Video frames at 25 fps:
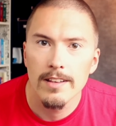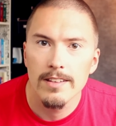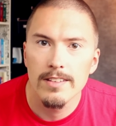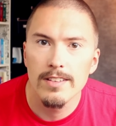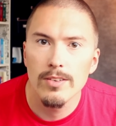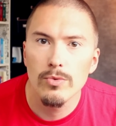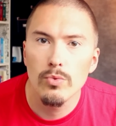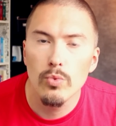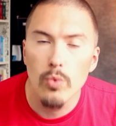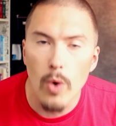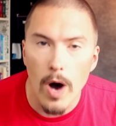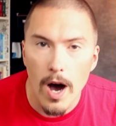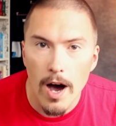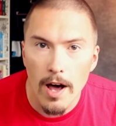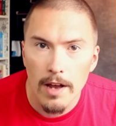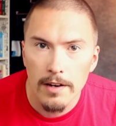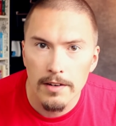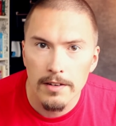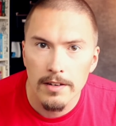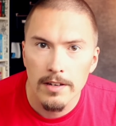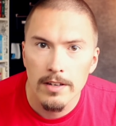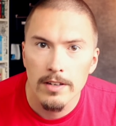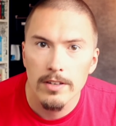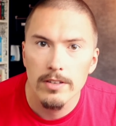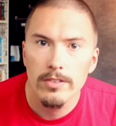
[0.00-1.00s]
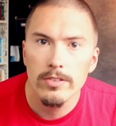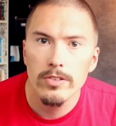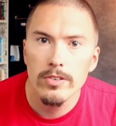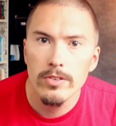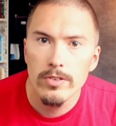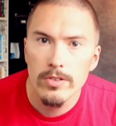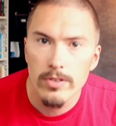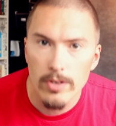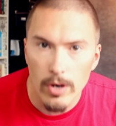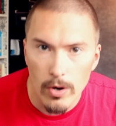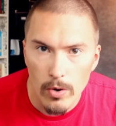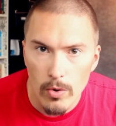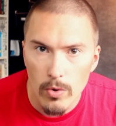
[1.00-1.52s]
the one you
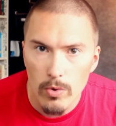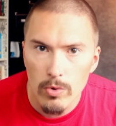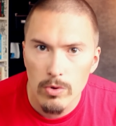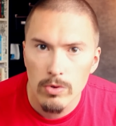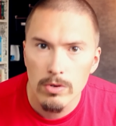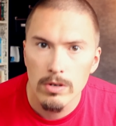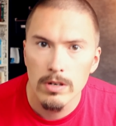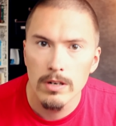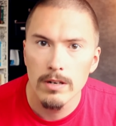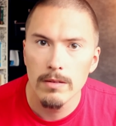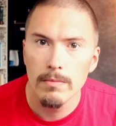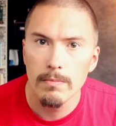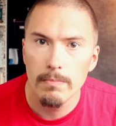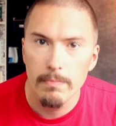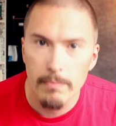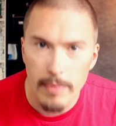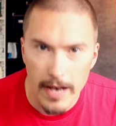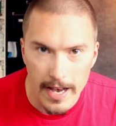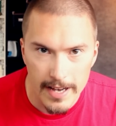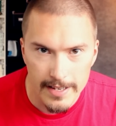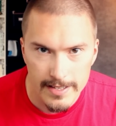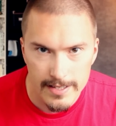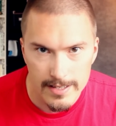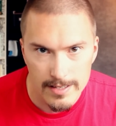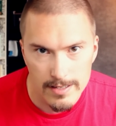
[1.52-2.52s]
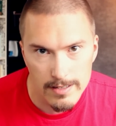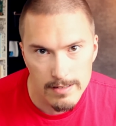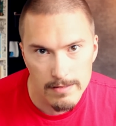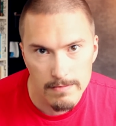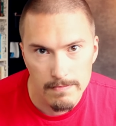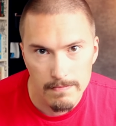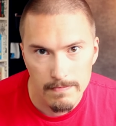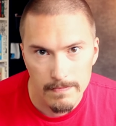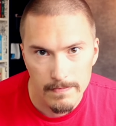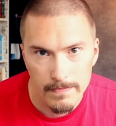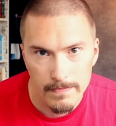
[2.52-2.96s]
know best.